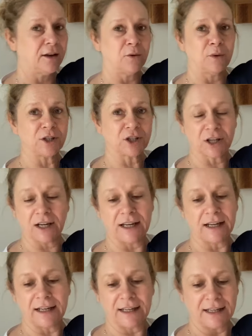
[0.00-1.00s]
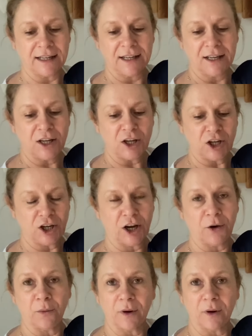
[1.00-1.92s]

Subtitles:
which clearly, you know,